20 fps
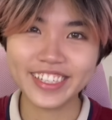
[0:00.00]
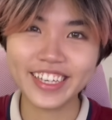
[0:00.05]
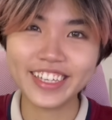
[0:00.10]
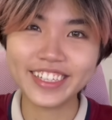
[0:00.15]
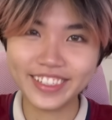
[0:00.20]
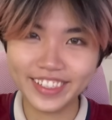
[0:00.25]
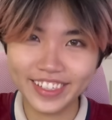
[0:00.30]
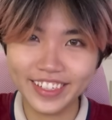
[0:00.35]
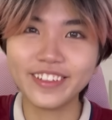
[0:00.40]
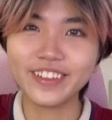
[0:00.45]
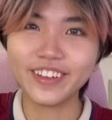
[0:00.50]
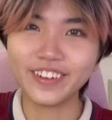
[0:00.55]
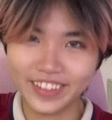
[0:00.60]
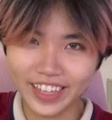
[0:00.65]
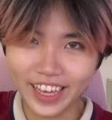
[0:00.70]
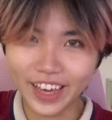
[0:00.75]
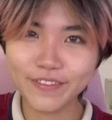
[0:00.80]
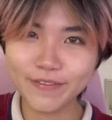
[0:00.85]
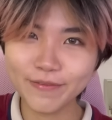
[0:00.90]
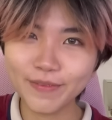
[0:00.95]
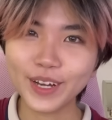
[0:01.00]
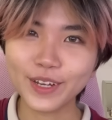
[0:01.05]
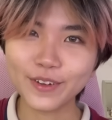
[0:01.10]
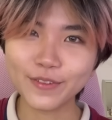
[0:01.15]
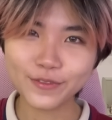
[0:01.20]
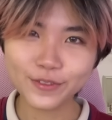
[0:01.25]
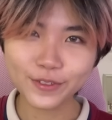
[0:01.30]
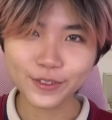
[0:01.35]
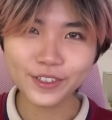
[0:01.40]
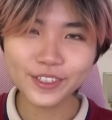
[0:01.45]
I still don't have my
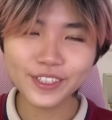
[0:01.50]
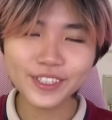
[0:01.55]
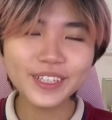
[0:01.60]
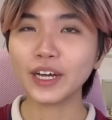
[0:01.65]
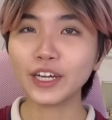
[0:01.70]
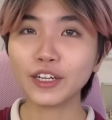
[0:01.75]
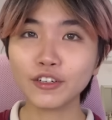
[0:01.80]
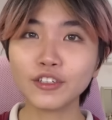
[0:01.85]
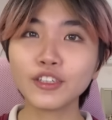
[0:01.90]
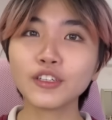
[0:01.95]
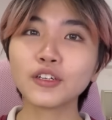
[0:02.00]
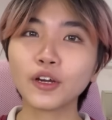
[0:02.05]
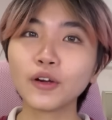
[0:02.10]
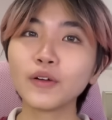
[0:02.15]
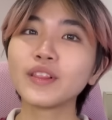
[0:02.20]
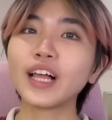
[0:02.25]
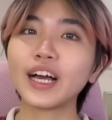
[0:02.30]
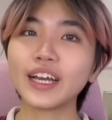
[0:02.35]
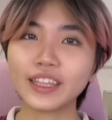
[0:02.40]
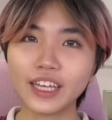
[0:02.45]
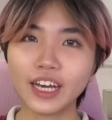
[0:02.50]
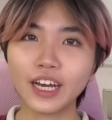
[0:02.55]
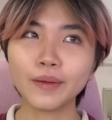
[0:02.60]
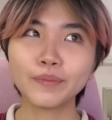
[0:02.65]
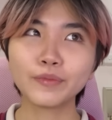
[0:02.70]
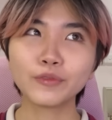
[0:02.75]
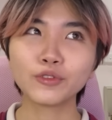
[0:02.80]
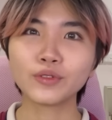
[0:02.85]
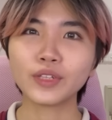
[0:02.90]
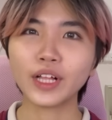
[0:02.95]
food. I couldn't go line up
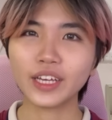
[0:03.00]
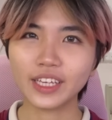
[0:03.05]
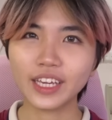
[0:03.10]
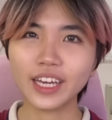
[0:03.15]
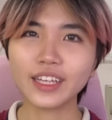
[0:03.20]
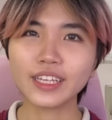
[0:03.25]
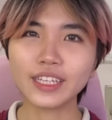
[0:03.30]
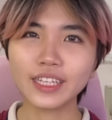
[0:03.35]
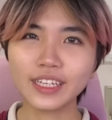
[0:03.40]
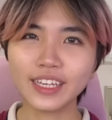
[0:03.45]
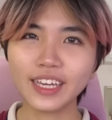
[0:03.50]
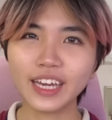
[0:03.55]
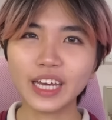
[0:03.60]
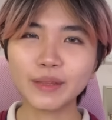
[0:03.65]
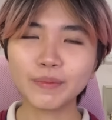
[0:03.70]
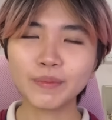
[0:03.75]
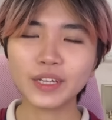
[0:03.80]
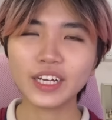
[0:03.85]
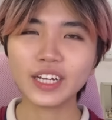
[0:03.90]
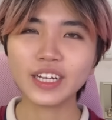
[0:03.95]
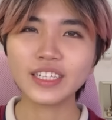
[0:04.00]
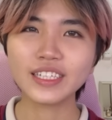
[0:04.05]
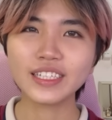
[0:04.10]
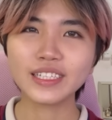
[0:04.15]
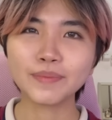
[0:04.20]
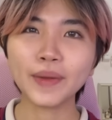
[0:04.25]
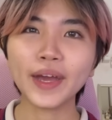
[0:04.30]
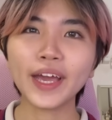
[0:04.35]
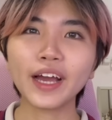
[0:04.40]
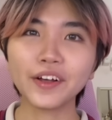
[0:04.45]
to like get it again because
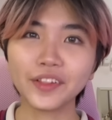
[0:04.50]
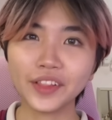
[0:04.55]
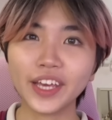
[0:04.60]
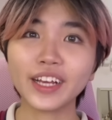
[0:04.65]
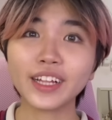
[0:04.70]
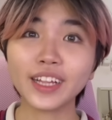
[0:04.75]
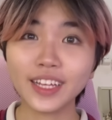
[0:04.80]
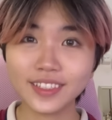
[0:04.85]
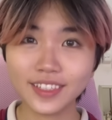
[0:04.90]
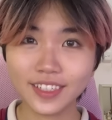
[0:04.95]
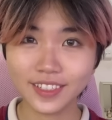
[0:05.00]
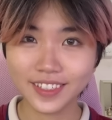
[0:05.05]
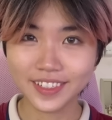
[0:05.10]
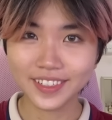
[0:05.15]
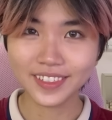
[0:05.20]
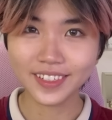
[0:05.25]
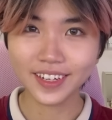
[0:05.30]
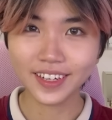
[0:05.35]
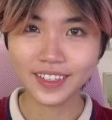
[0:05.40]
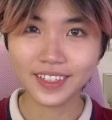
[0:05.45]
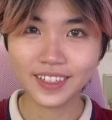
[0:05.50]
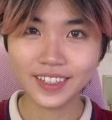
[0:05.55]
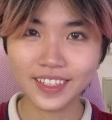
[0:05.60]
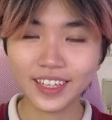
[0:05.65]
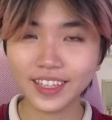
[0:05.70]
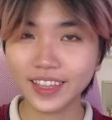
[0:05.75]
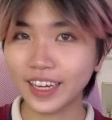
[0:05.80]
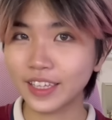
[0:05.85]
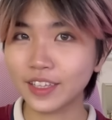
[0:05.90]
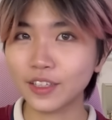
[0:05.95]
my online class had just started
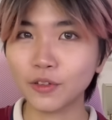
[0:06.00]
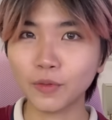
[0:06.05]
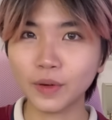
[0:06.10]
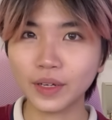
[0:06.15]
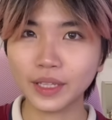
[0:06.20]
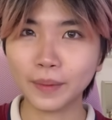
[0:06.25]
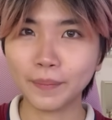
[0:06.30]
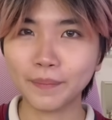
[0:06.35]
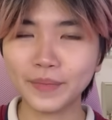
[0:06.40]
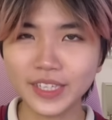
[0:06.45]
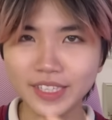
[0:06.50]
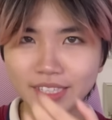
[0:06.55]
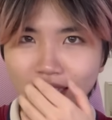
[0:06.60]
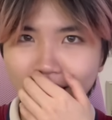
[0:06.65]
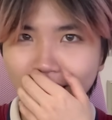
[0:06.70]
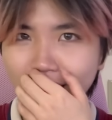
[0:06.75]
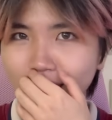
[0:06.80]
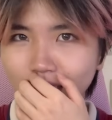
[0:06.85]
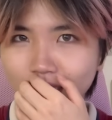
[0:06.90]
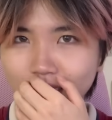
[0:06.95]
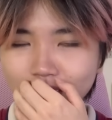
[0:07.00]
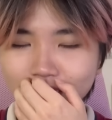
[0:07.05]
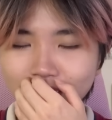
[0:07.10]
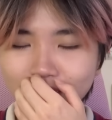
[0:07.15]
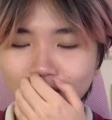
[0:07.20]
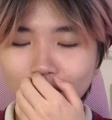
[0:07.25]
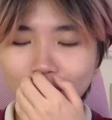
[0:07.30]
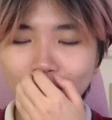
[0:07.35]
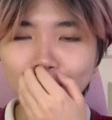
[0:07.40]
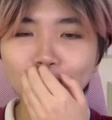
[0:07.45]
and I didn't want to miss any classes,
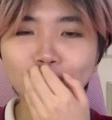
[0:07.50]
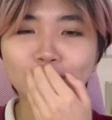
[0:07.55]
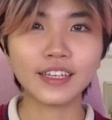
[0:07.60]
right?